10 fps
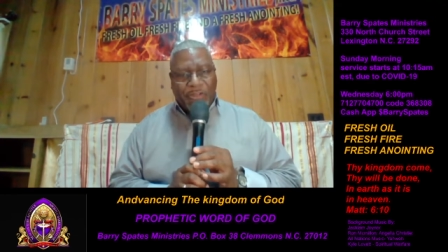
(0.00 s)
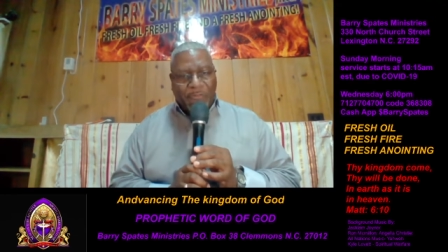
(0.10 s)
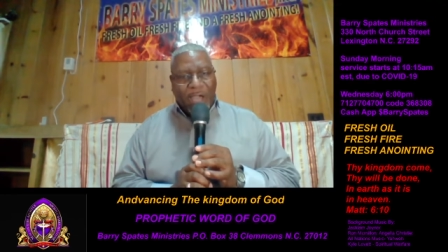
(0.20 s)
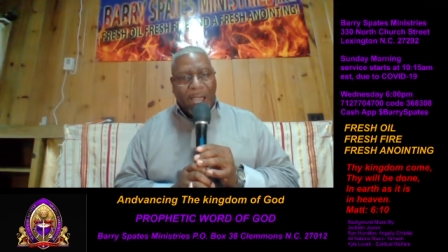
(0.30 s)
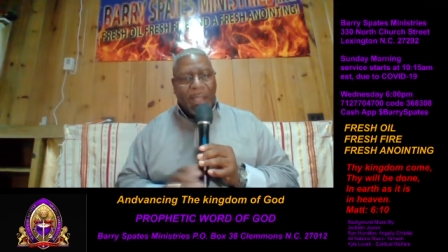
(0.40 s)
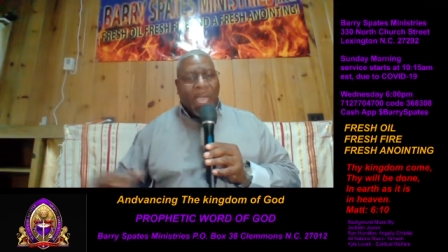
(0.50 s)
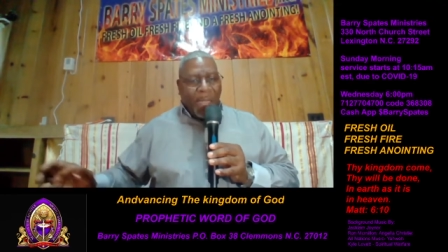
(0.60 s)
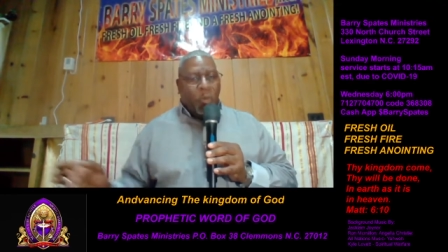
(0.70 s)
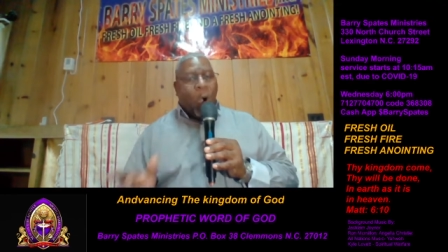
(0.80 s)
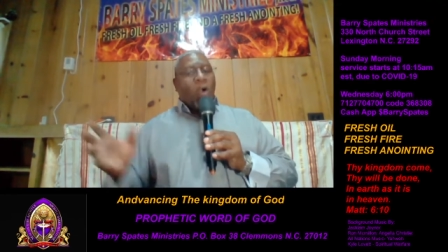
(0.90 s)
of God
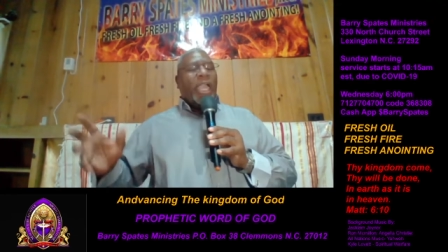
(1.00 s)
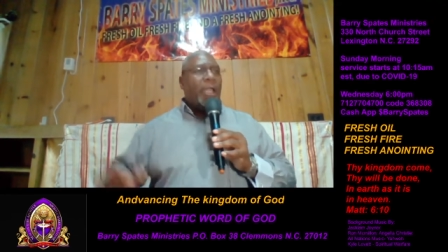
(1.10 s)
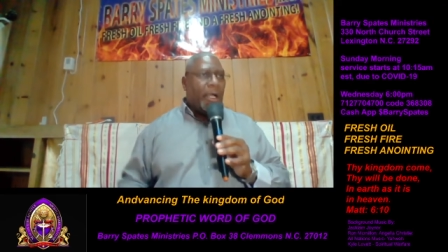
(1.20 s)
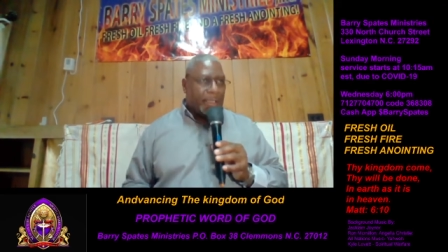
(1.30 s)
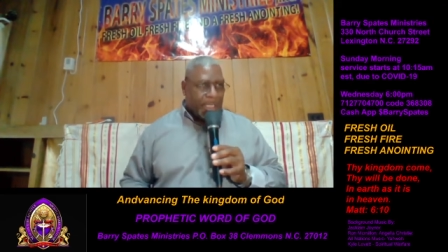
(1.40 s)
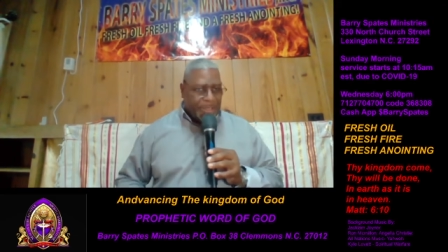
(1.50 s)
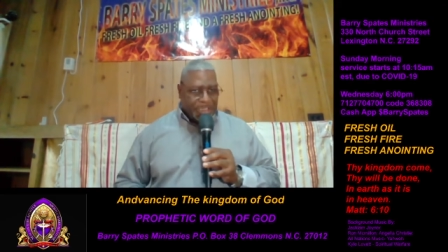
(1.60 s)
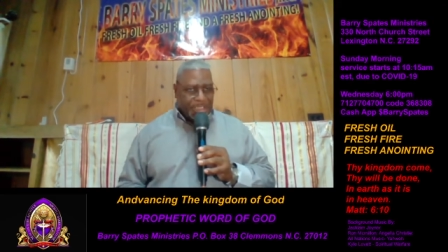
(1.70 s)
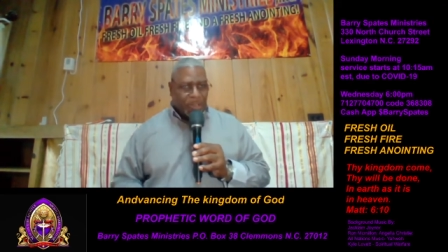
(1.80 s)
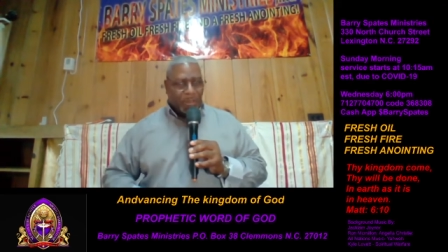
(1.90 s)
and walk in
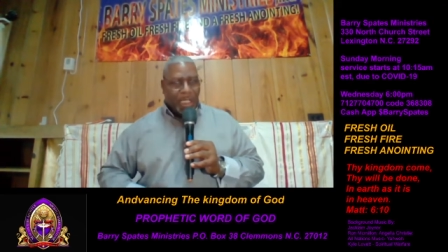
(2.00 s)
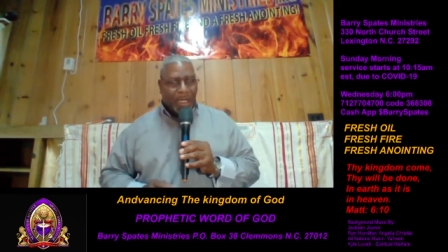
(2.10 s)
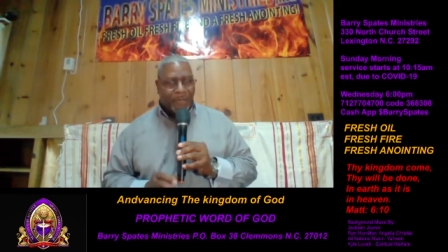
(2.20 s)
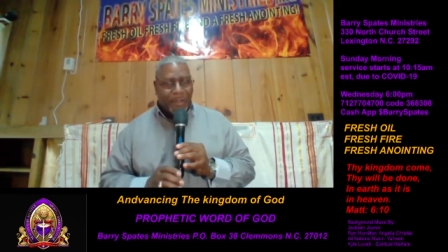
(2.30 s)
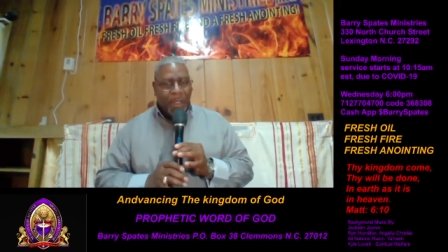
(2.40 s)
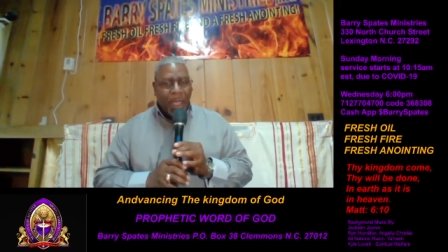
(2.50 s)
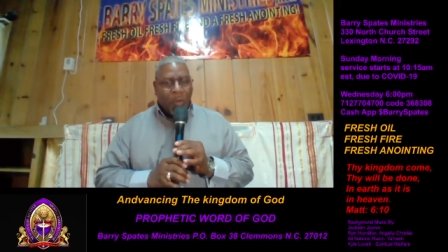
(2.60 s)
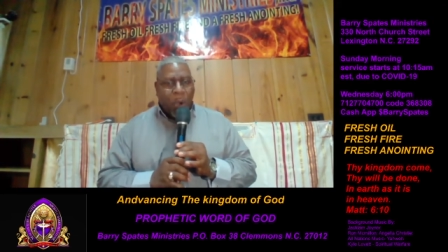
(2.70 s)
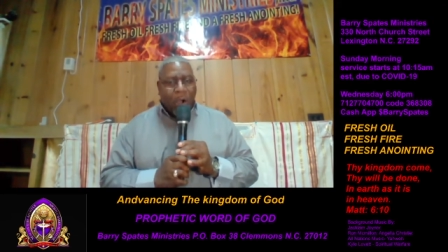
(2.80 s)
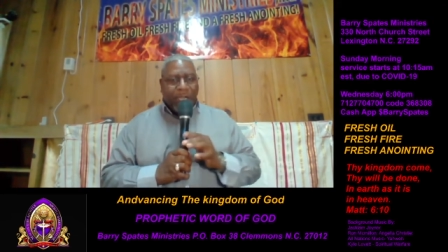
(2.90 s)
unconditional love.
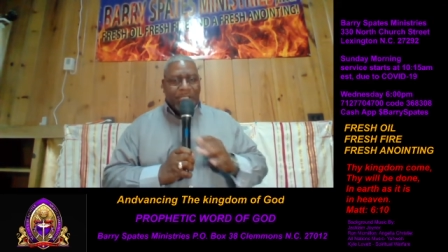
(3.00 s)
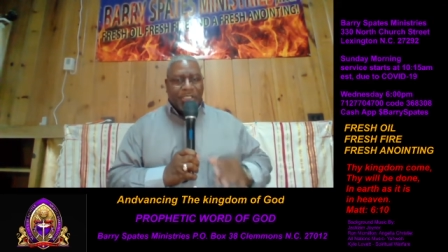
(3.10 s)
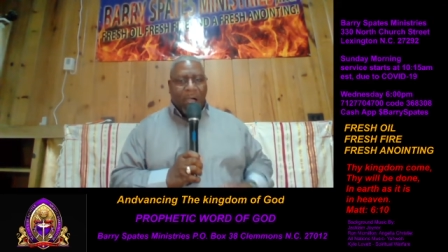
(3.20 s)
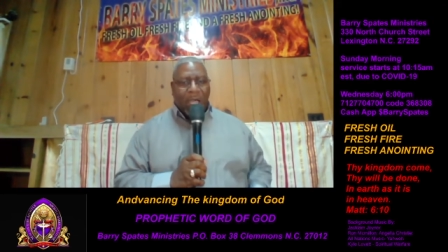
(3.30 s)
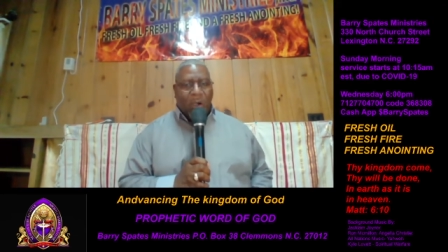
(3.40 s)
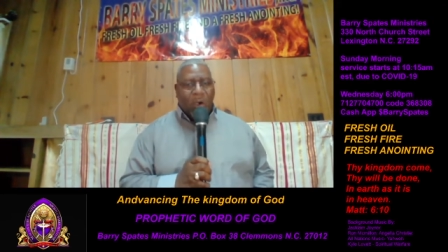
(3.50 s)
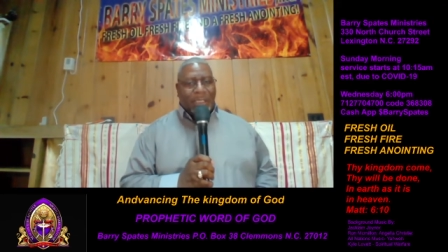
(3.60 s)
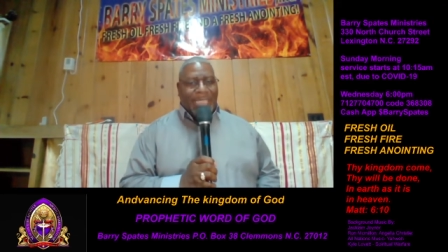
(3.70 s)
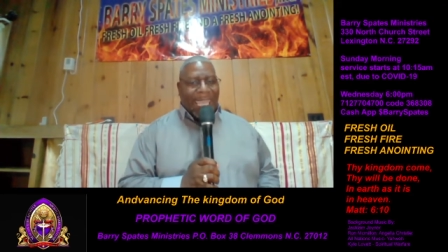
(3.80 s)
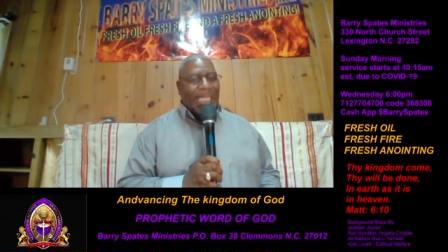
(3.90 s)
Amen. Walk as God
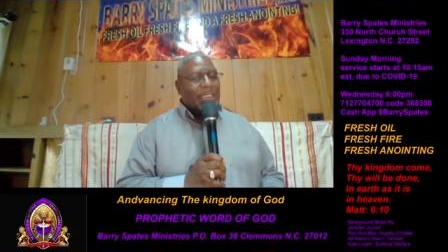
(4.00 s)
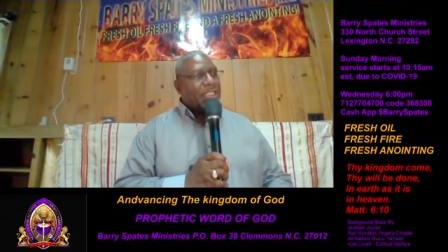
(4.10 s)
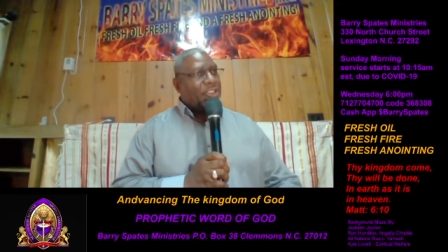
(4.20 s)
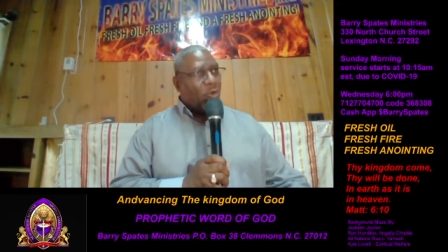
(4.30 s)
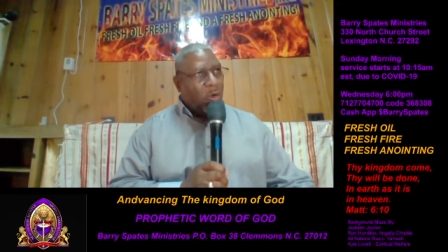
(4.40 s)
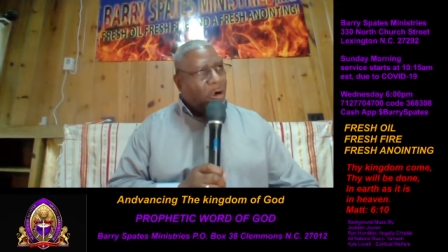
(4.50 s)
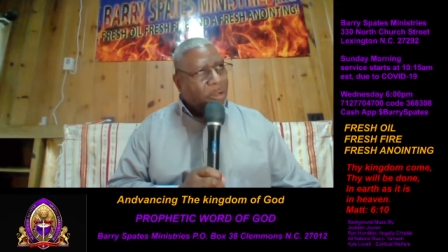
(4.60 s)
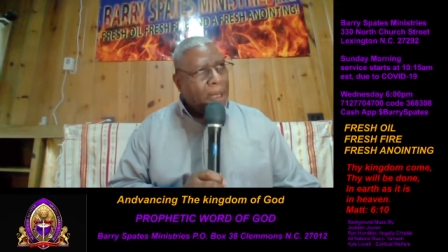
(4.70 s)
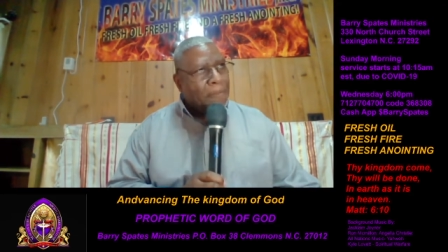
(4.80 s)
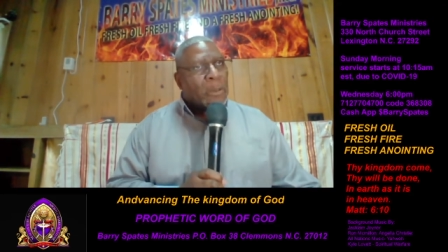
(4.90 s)
ordained us to
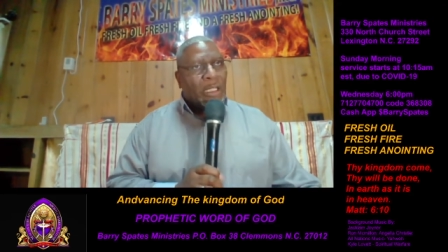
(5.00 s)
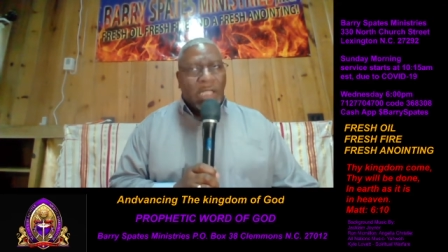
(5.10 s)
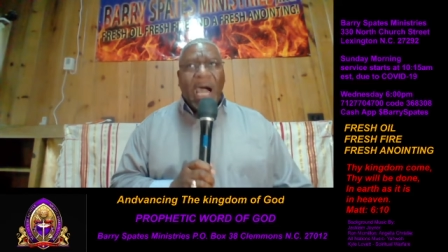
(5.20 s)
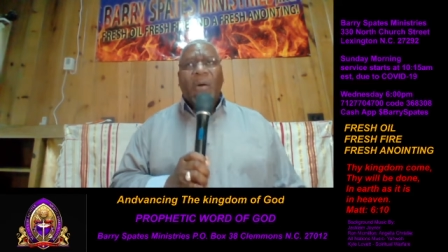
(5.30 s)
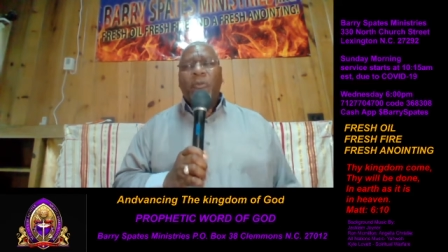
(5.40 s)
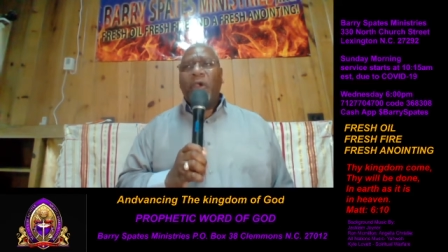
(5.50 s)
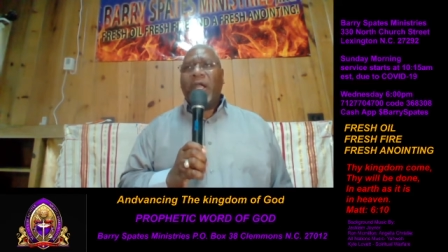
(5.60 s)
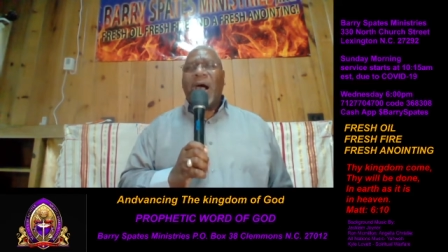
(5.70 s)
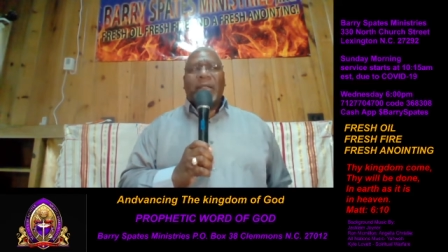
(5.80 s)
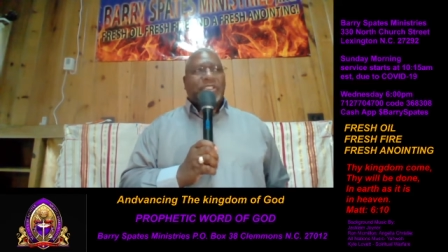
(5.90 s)
walk. Love
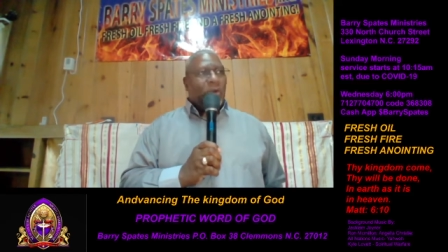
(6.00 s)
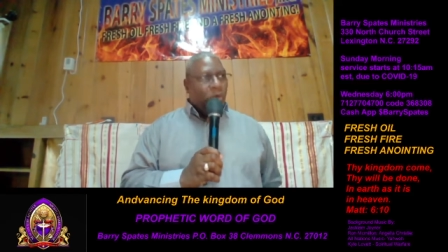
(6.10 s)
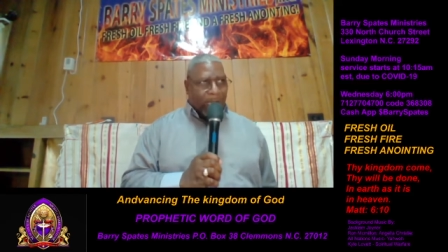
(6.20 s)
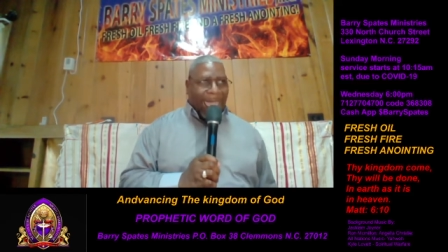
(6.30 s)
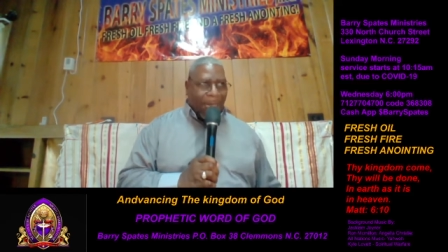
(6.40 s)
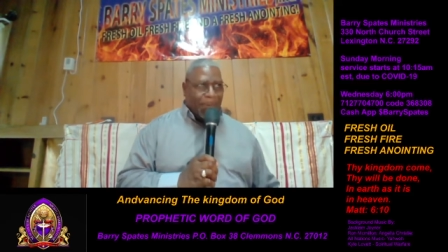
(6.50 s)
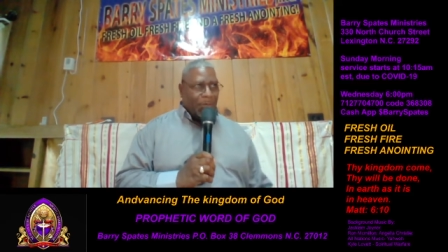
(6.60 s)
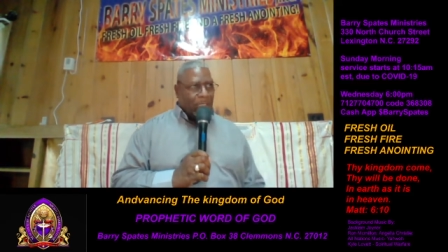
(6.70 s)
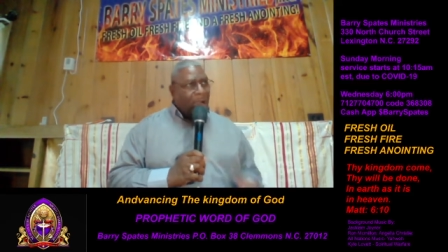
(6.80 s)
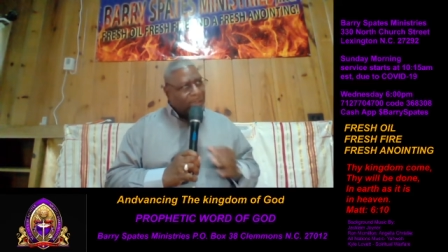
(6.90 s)
regardless of what
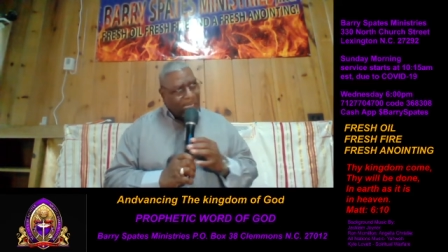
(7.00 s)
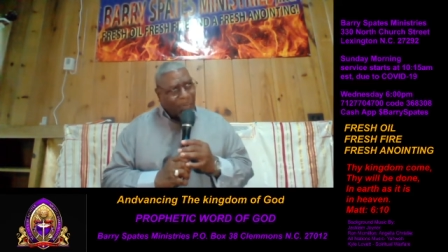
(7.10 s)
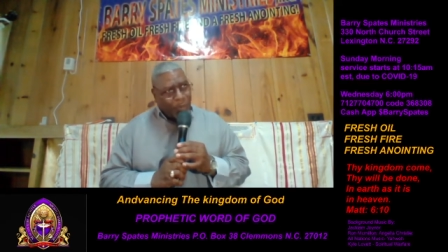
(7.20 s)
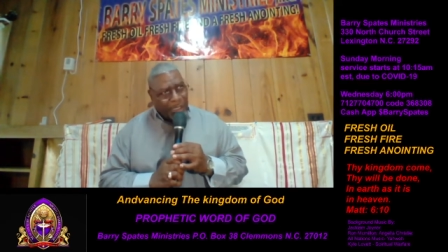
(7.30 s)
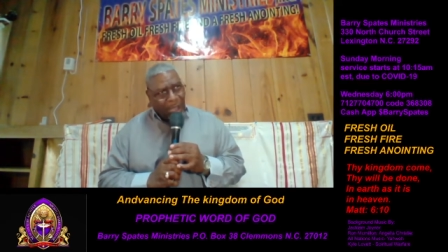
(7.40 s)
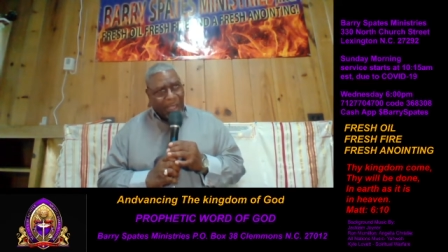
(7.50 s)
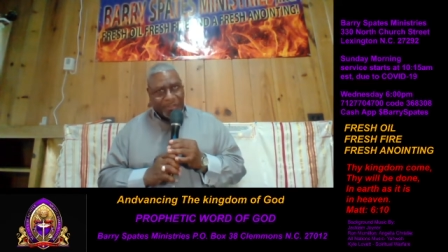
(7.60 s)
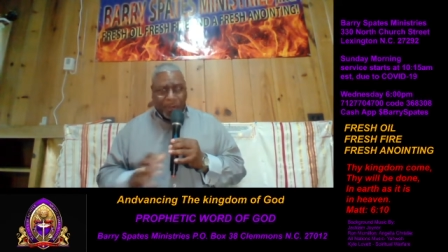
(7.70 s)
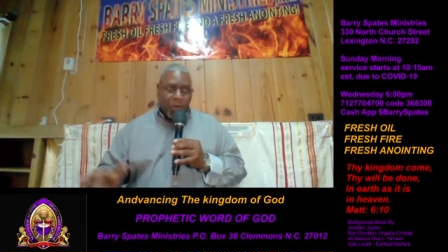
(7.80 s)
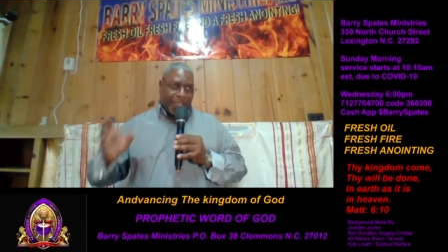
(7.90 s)
happened. God love
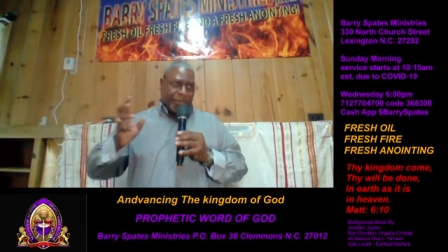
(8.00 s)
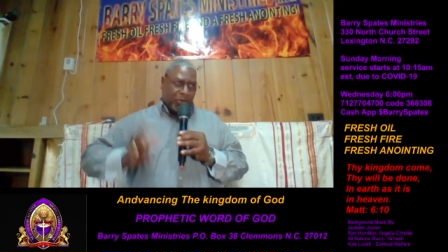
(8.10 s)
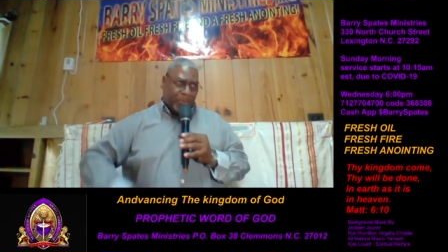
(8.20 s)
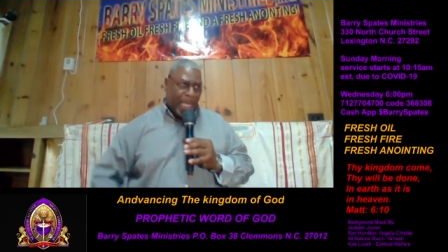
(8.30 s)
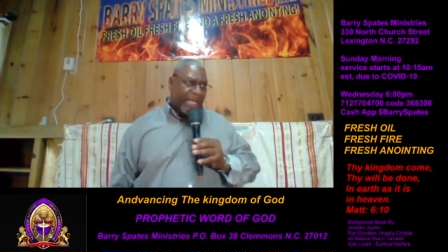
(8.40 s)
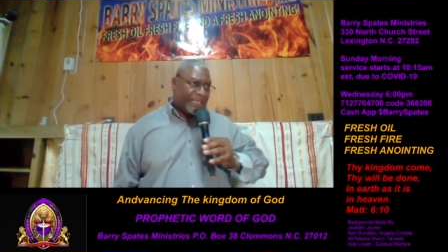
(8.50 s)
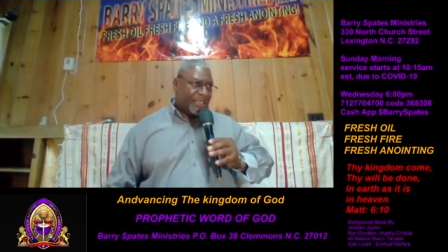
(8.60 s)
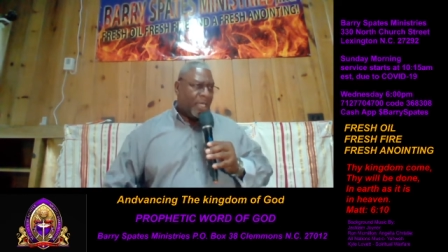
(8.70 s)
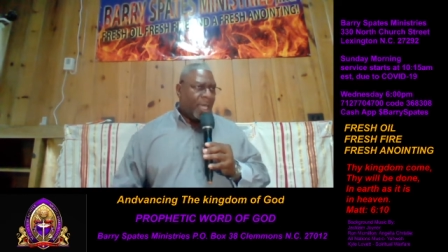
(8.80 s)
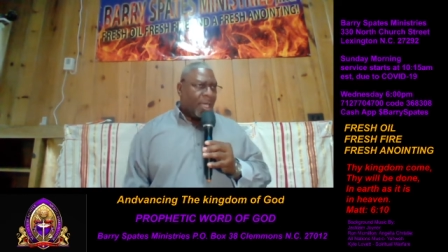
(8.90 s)
regardless of what took place.